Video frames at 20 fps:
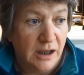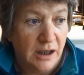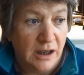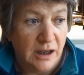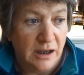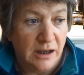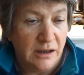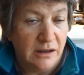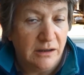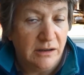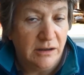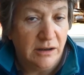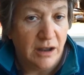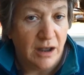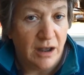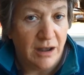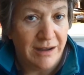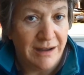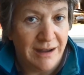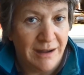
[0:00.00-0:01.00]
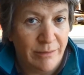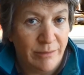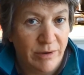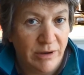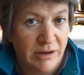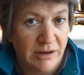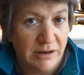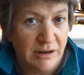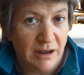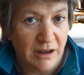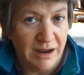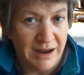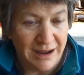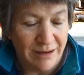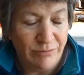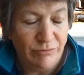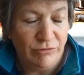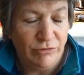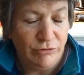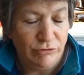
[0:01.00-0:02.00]
Uh, I am I
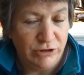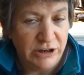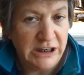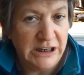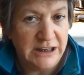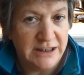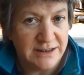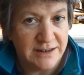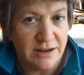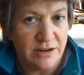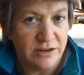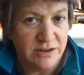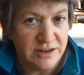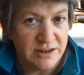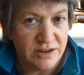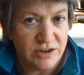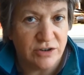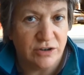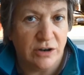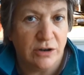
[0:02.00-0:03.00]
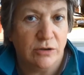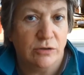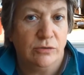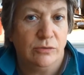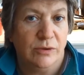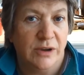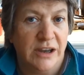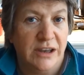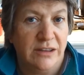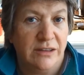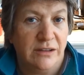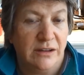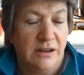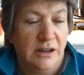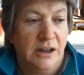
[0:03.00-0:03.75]
am really starting to struggle with